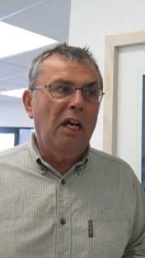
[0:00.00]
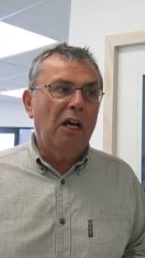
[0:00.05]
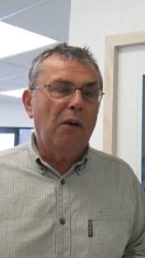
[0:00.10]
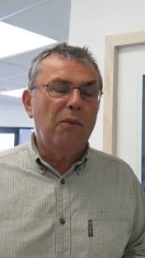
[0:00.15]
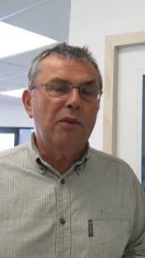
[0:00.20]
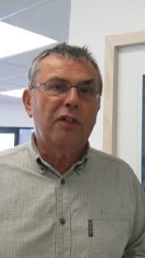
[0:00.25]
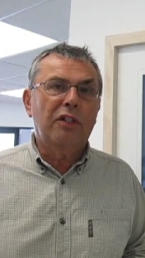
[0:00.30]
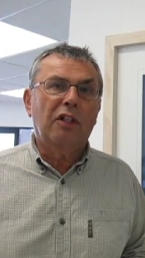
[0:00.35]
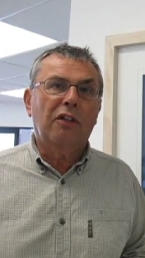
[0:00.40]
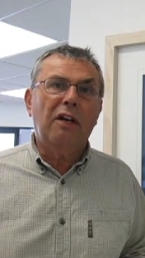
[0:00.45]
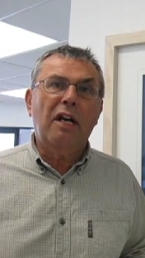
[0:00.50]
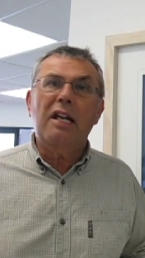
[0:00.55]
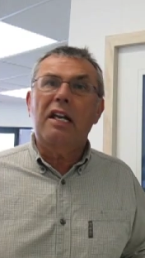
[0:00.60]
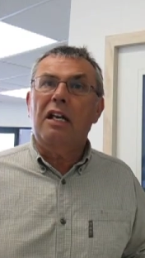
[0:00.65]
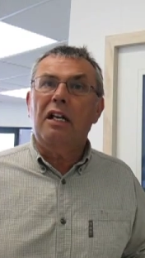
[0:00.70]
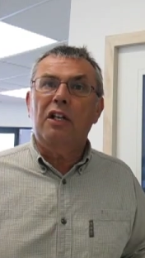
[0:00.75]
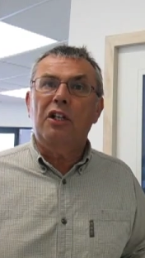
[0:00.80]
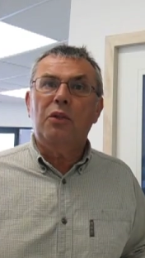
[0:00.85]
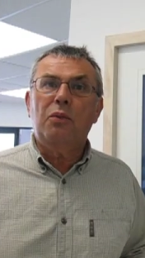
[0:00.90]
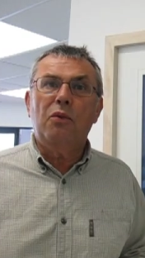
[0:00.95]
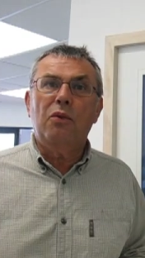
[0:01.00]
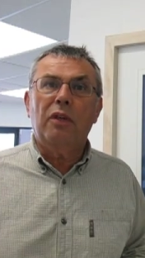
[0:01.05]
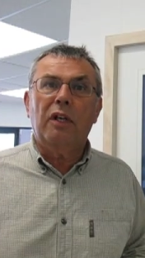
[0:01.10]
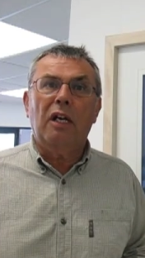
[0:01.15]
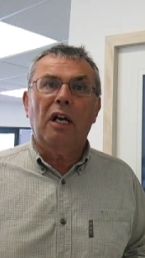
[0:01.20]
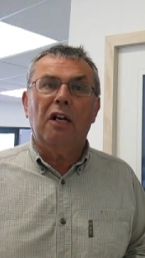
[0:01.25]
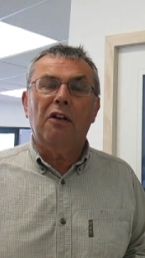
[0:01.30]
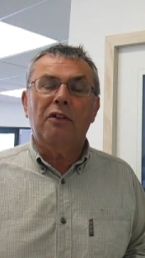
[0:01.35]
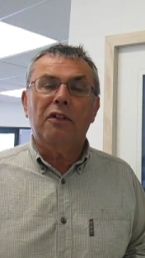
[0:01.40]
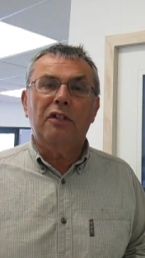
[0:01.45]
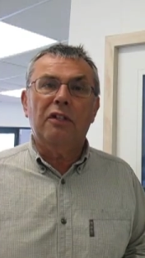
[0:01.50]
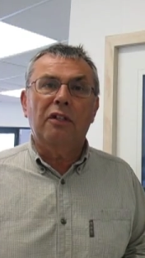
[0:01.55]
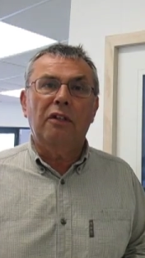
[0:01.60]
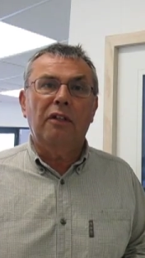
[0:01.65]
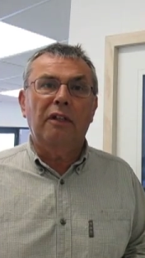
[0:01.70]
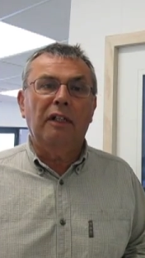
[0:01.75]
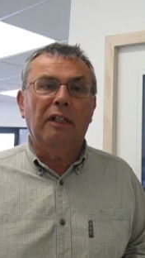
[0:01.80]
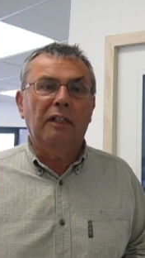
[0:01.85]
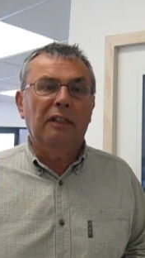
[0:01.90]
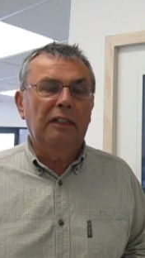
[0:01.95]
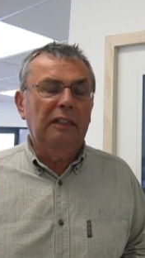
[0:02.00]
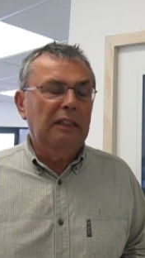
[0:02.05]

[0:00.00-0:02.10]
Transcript: was the great English watercolourist Turner,